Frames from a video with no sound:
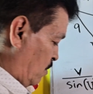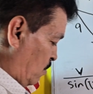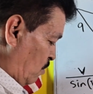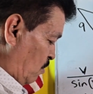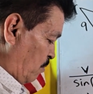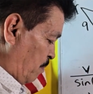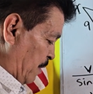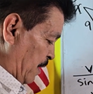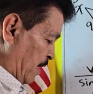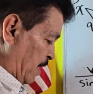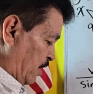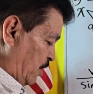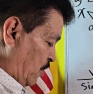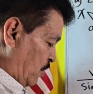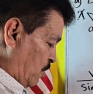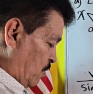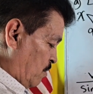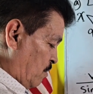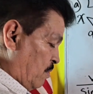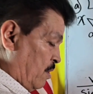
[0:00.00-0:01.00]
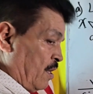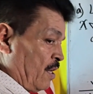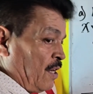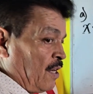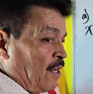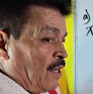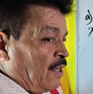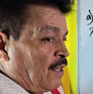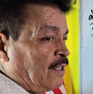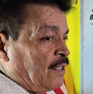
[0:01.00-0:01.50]
do operation.
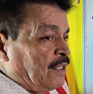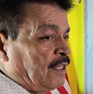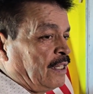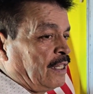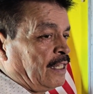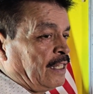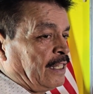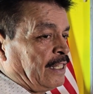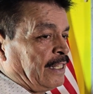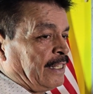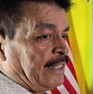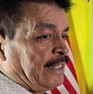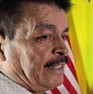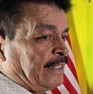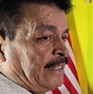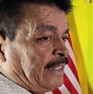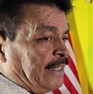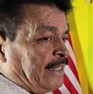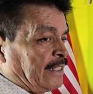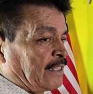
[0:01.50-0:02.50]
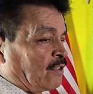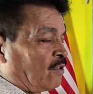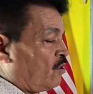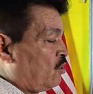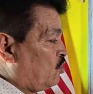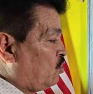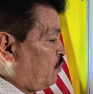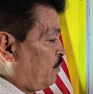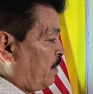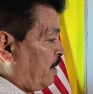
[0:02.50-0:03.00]
It's
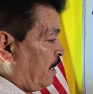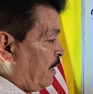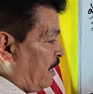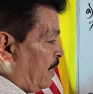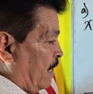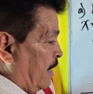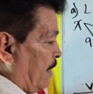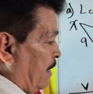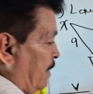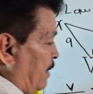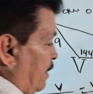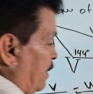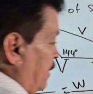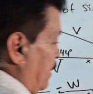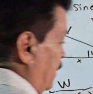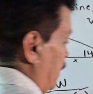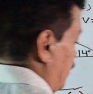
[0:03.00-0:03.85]
going to be not